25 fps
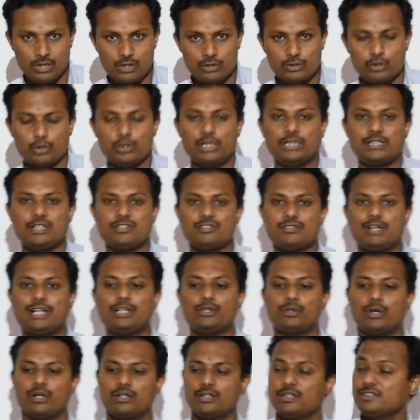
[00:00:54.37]
So let us try
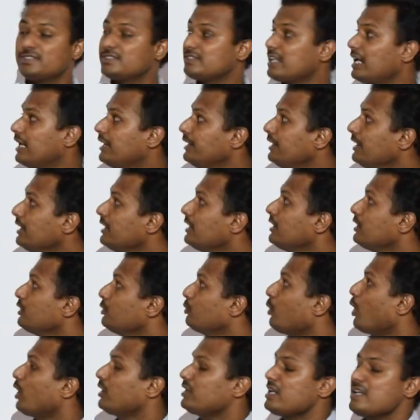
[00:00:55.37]
to understand
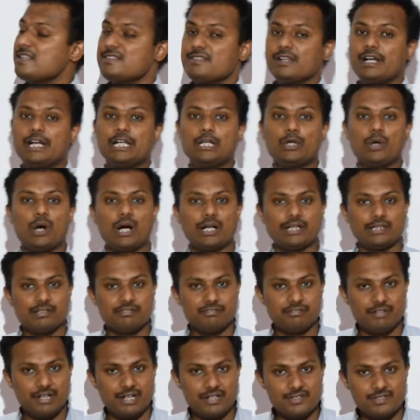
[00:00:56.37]
what is
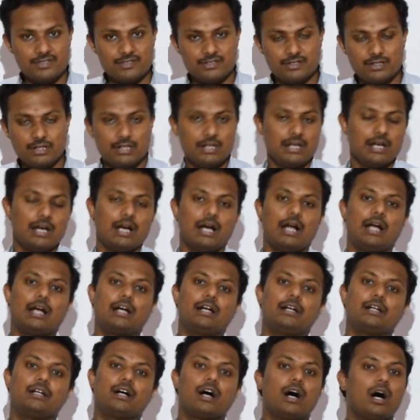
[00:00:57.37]
radioactive waste
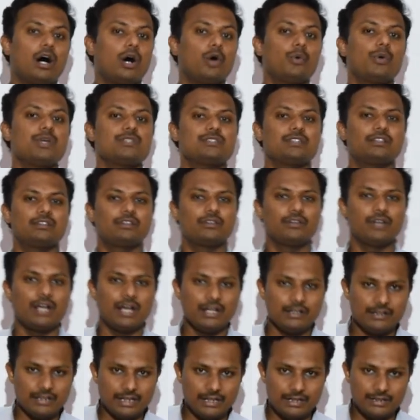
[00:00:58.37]
and how is it
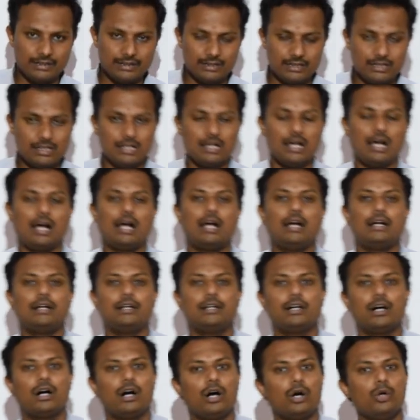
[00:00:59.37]
created and
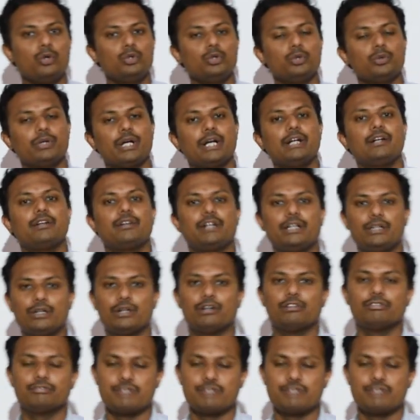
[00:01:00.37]
how to get rid of